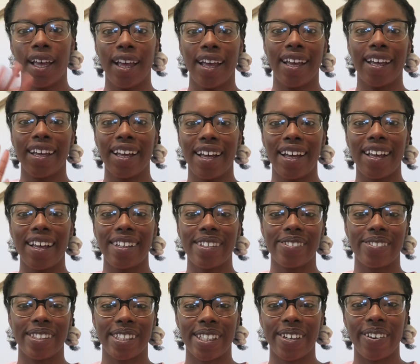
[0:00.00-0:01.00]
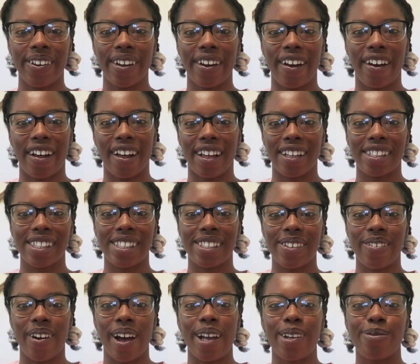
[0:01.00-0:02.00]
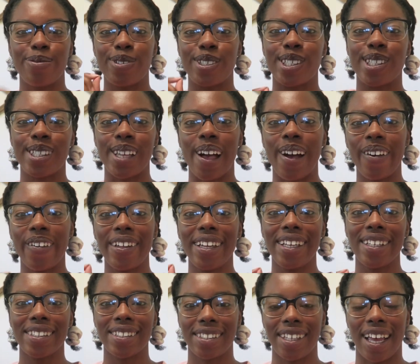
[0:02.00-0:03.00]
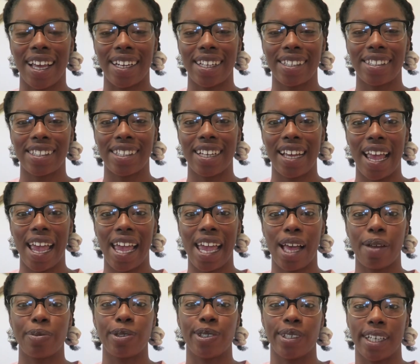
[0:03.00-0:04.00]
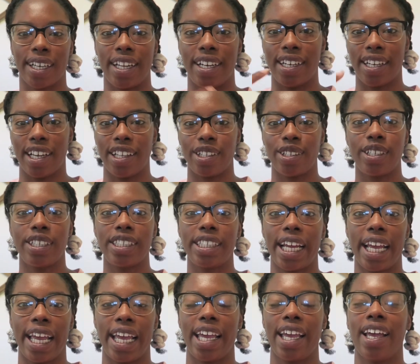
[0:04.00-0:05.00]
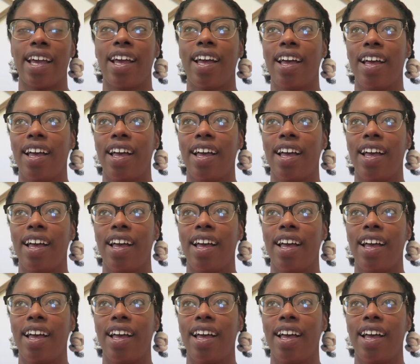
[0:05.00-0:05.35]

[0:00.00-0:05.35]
Hey guys, what's going on? So I'm so excited today. I'm doing another day,